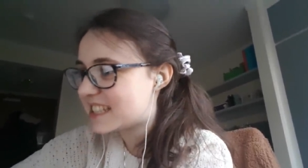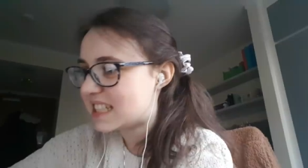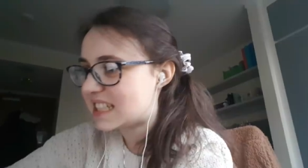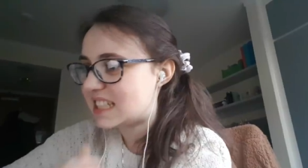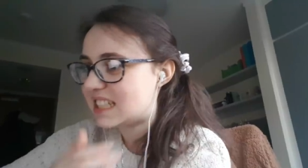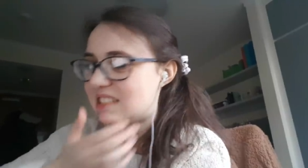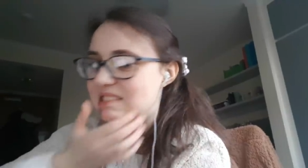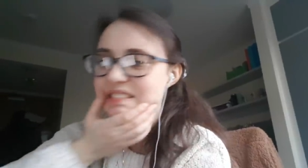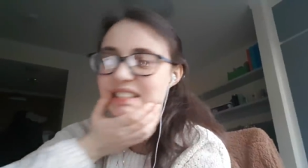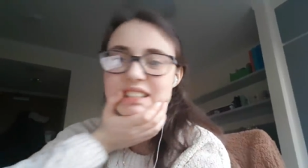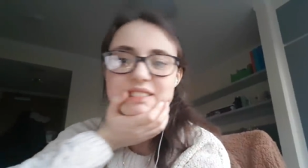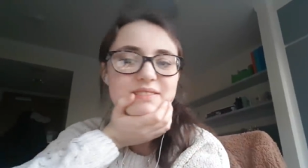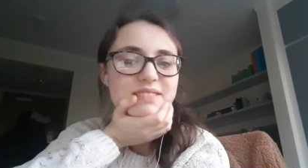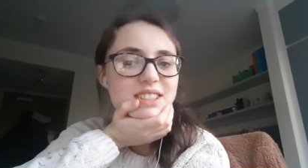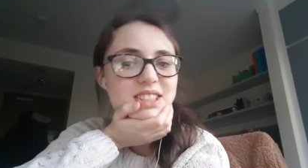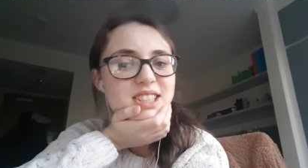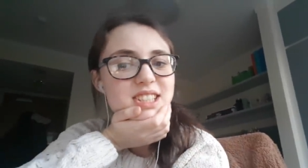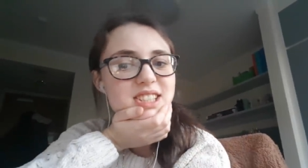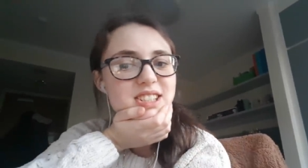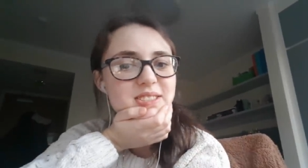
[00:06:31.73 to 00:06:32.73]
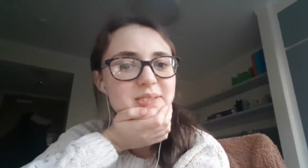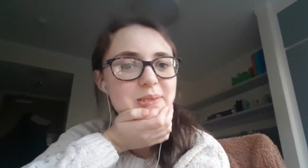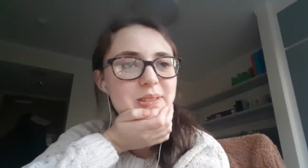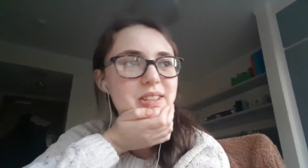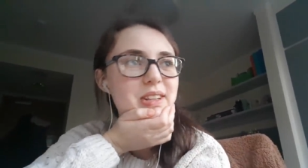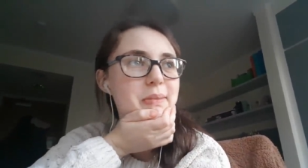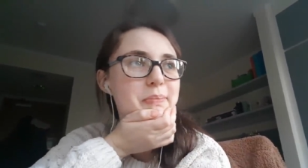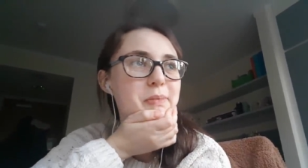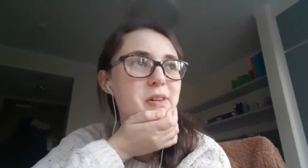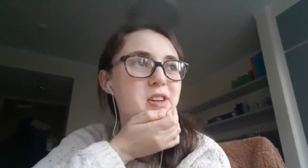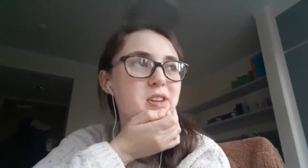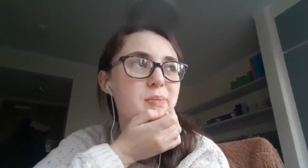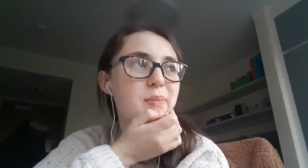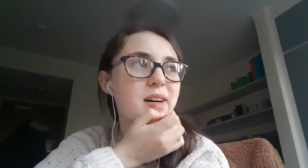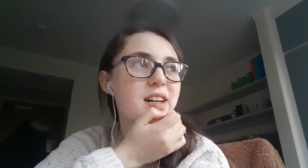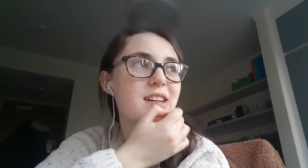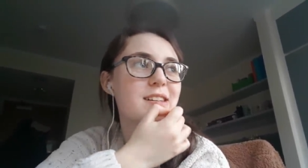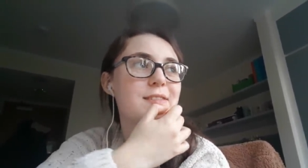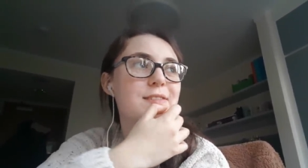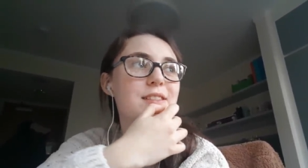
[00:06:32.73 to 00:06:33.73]
so I really don't want that mark
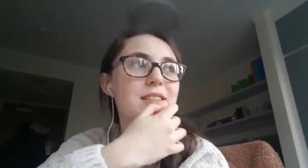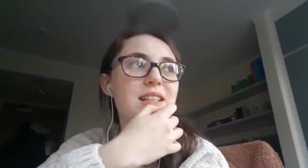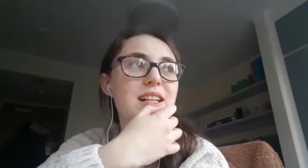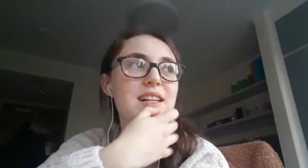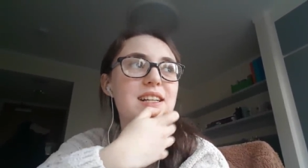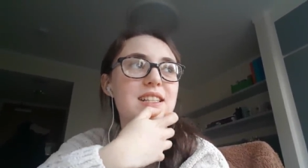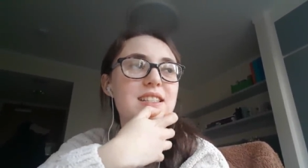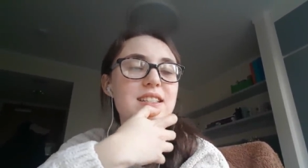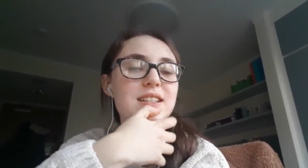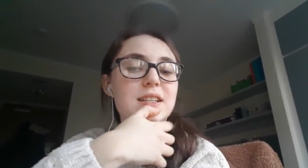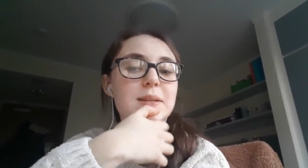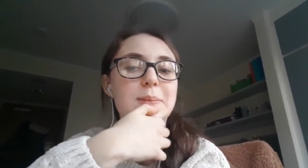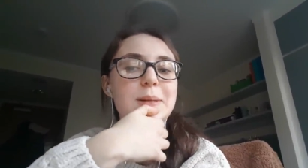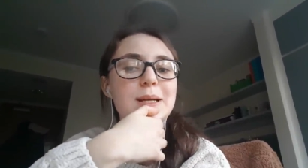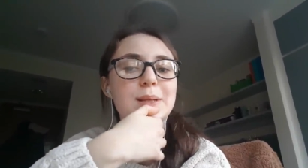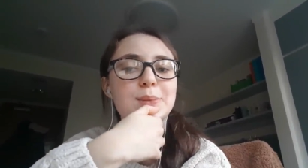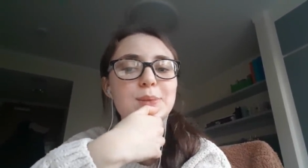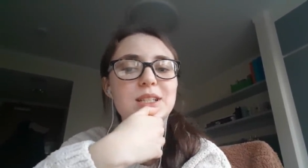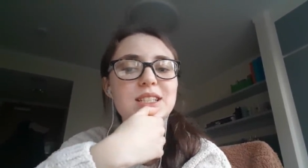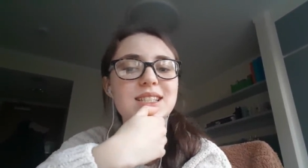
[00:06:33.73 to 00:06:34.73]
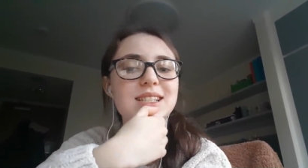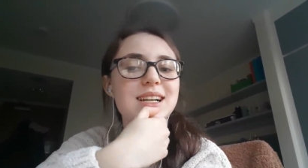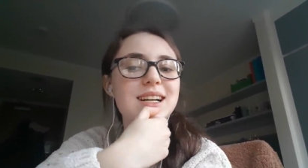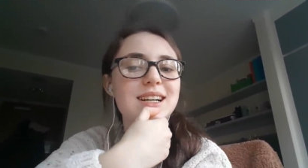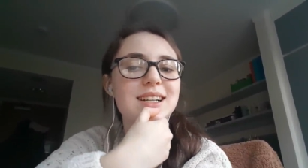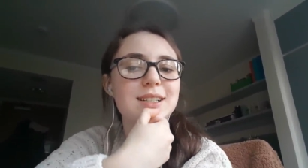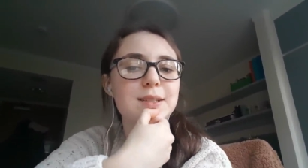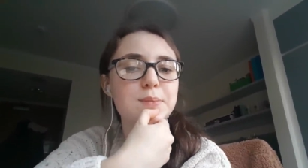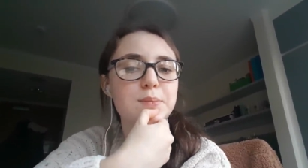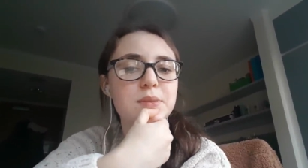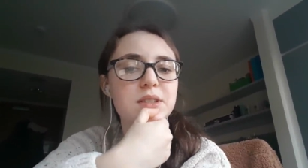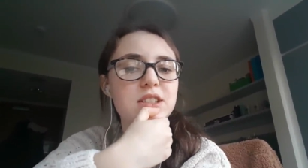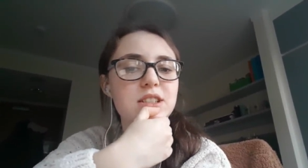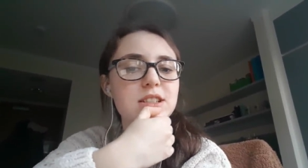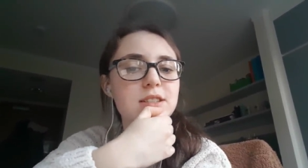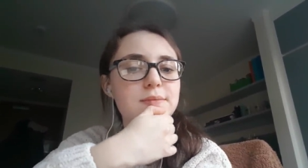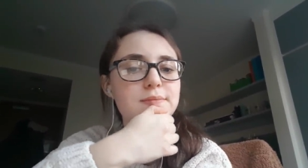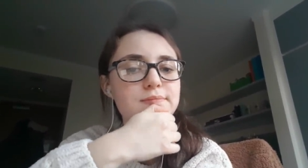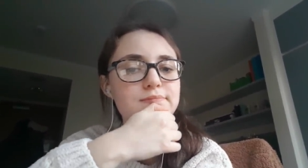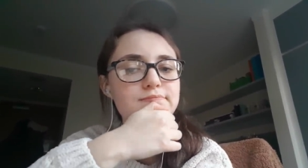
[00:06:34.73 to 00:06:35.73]
back. I feel like it's going to make me sad, but